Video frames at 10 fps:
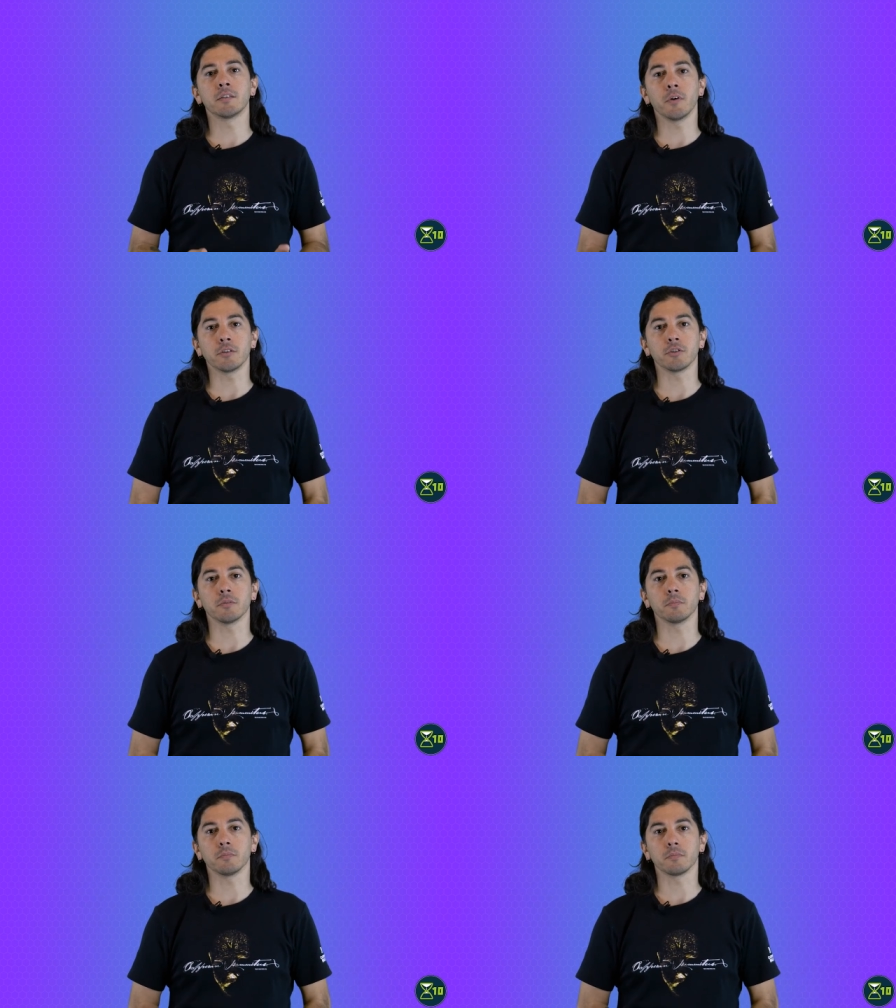
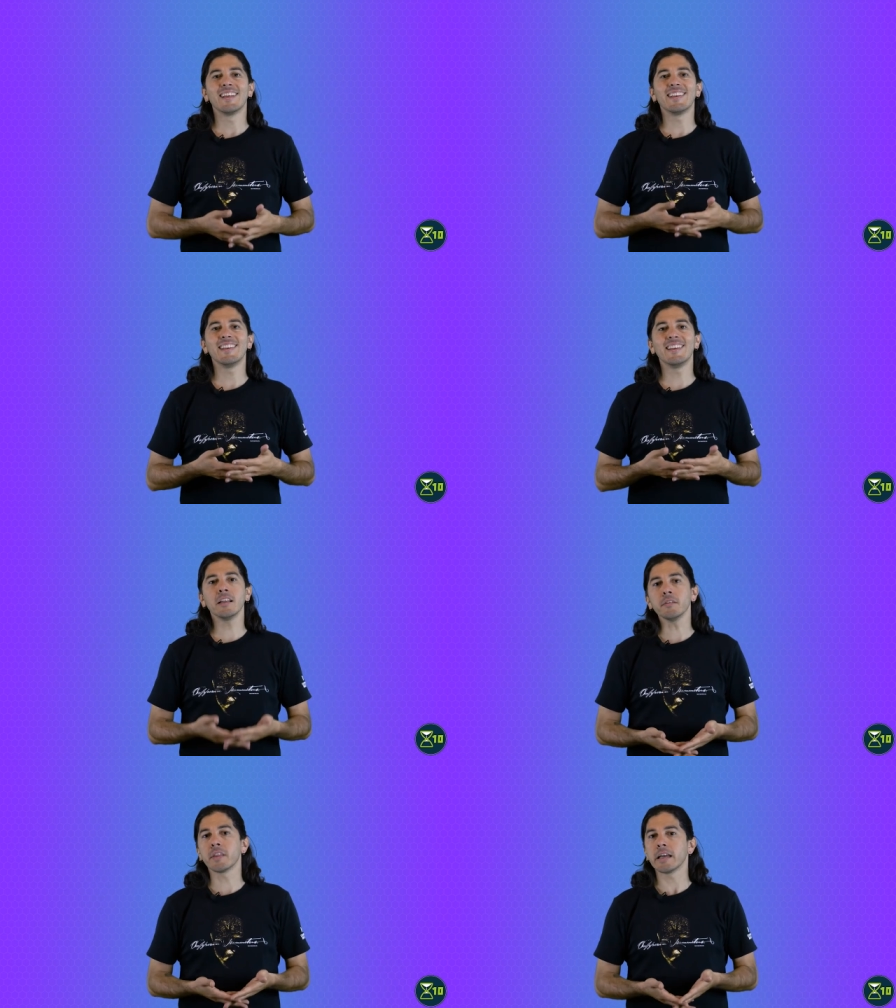dysfunction.
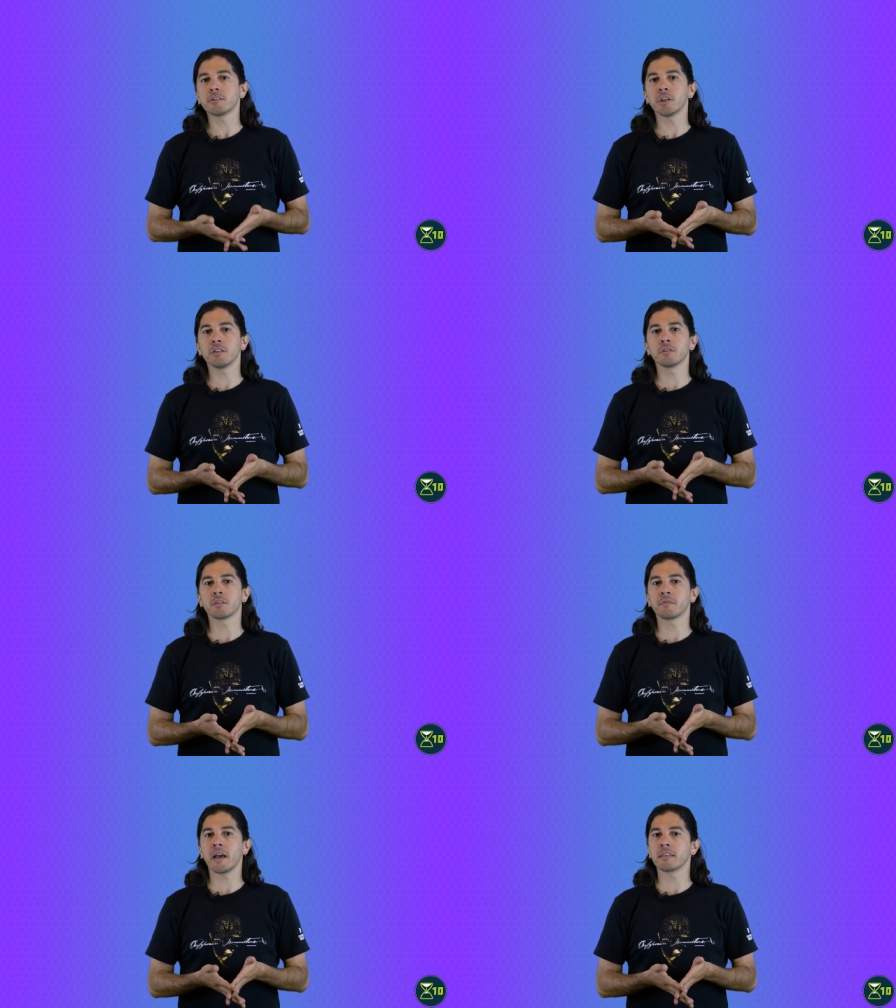None of that
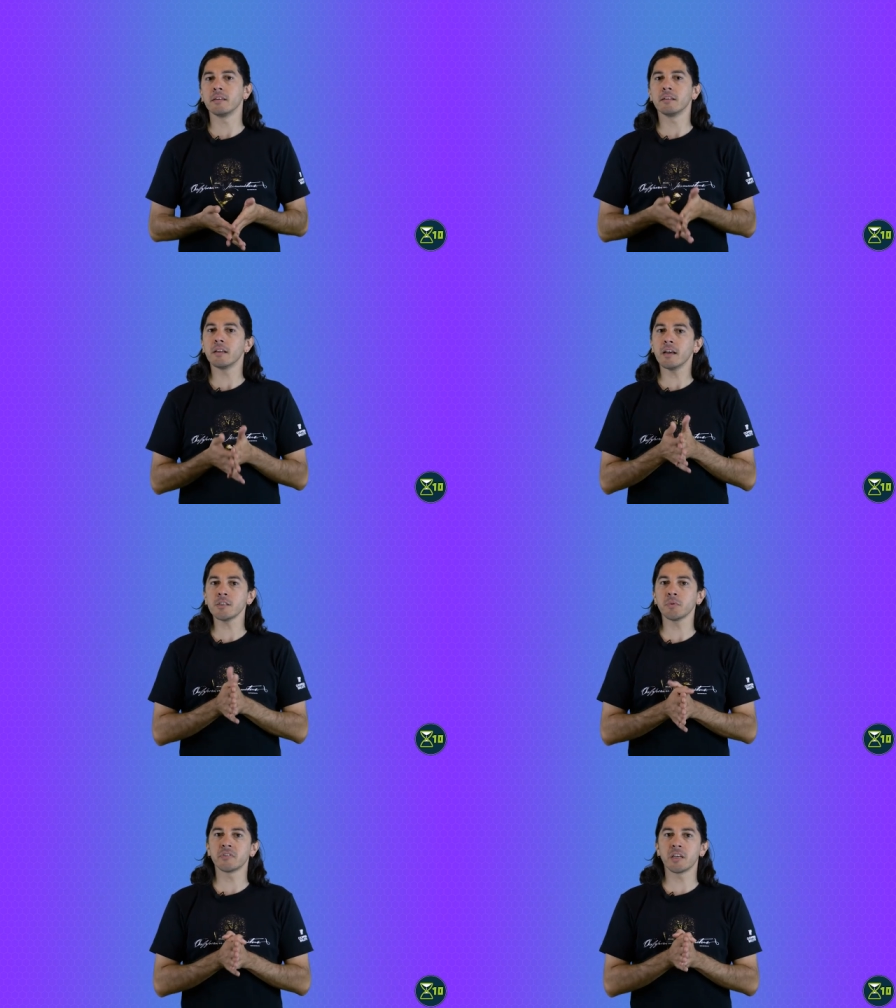changes the fact that,
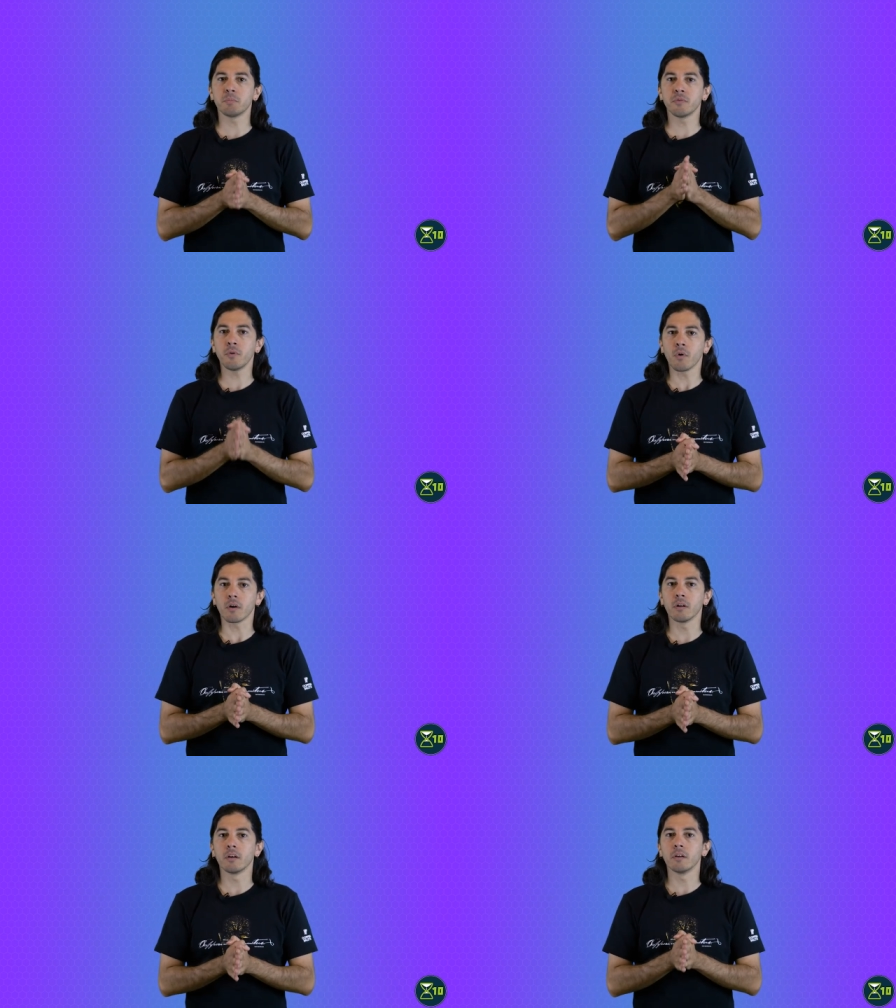as we've said
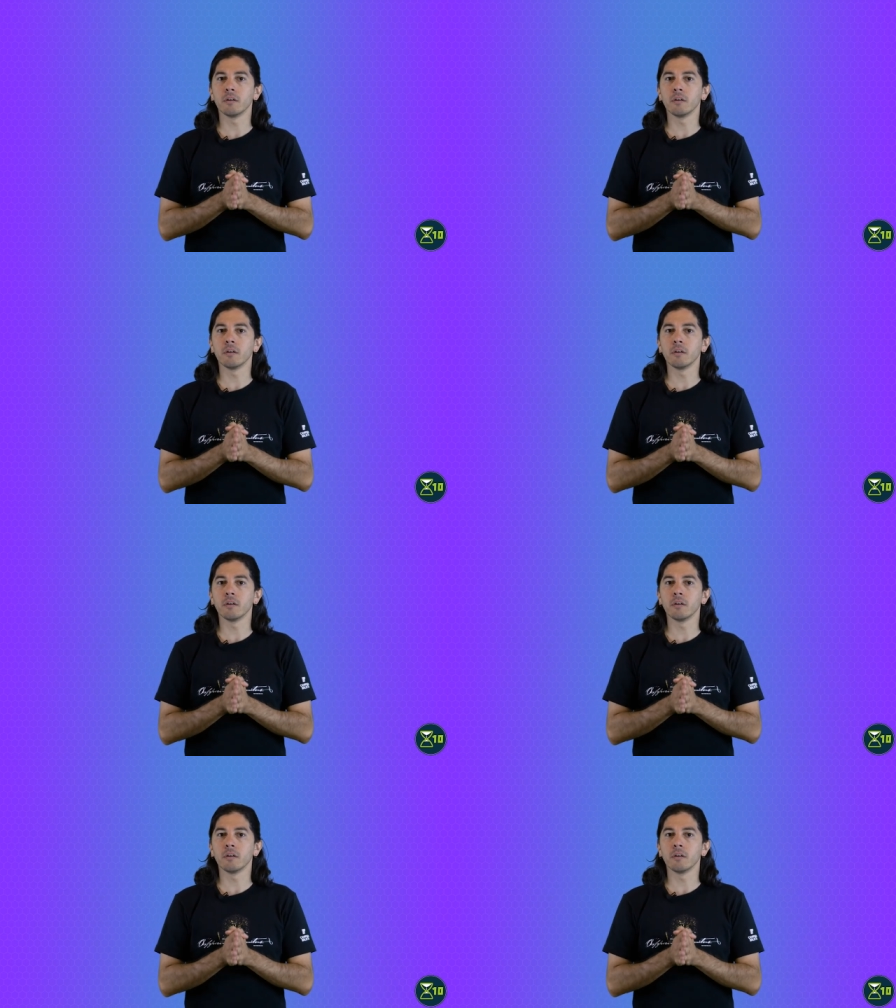before,